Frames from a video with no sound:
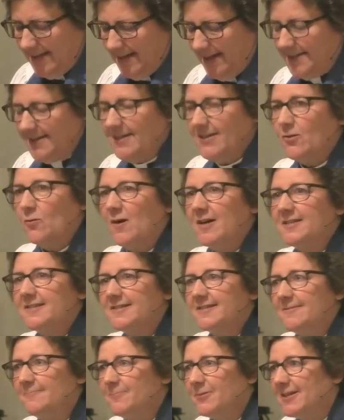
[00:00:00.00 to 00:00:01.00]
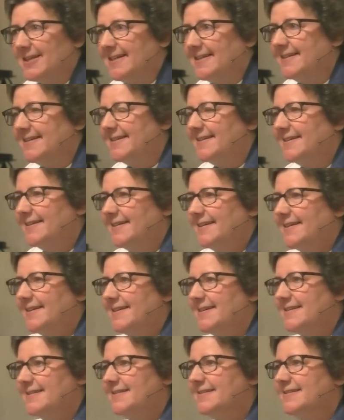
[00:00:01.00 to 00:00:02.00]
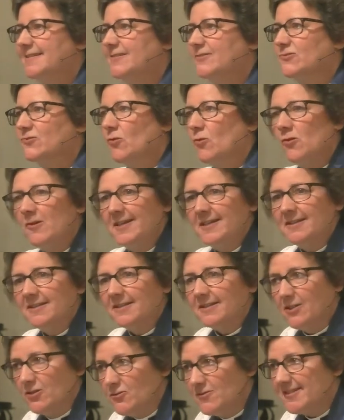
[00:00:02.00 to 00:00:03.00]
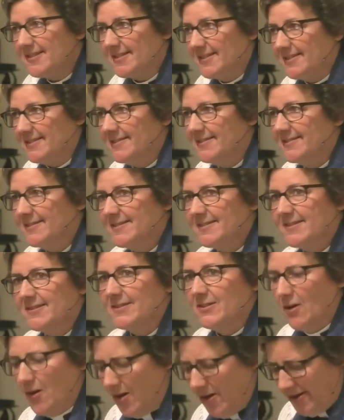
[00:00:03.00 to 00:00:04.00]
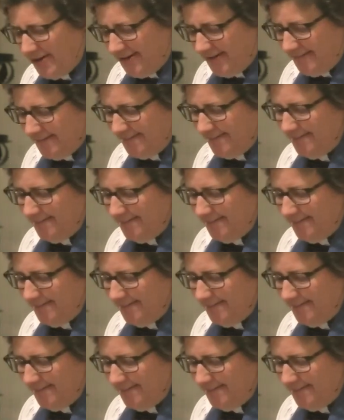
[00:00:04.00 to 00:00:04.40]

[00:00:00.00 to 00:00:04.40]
I think quite simply, it is drawing closer to God.